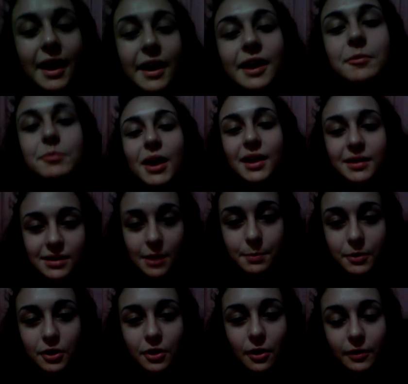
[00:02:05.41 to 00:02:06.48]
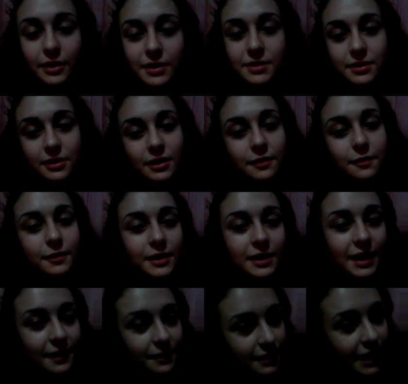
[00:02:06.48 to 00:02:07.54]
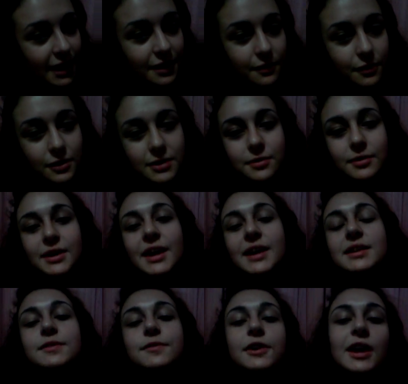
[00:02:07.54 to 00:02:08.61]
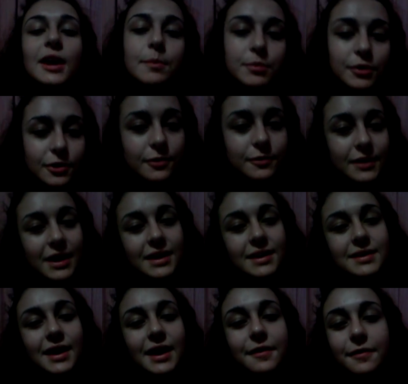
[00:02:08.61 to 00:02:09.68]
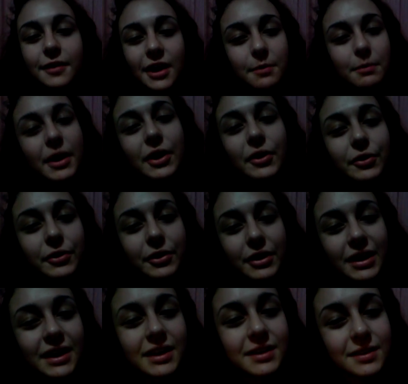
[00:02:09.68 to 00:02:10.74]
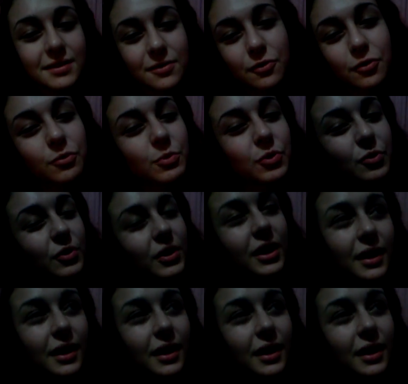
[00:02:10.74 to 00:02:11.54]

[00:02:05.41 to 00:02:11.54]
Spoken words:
And I'm that type of girl that's going to forget anniversary dates, forget birthdays, I forget my own. It's normal.